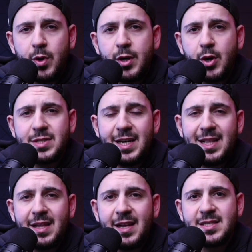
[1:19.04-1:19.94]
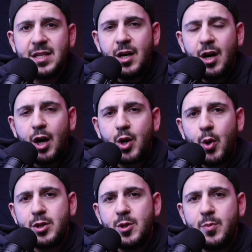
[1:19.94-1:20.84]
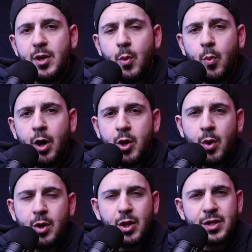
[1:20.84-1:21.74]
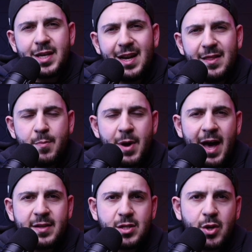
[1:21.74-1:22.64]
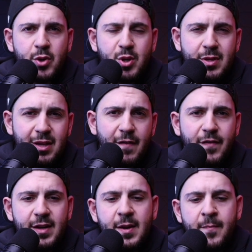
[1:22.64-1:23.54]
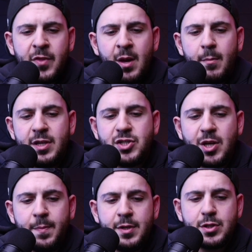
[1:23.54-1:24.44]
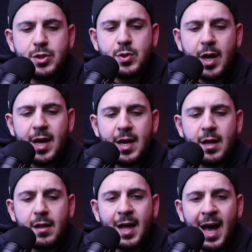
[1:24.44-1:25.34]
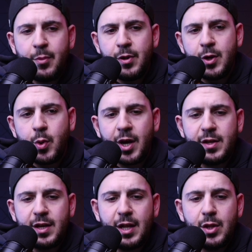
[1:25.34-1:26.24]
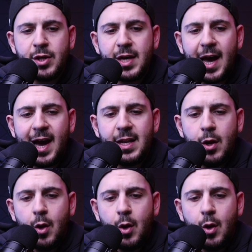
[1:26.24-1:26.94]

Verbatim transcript: Windows and Linux are going to be what you want to look at and the paths are going to be different. But let's jump into a lab really quickly and look at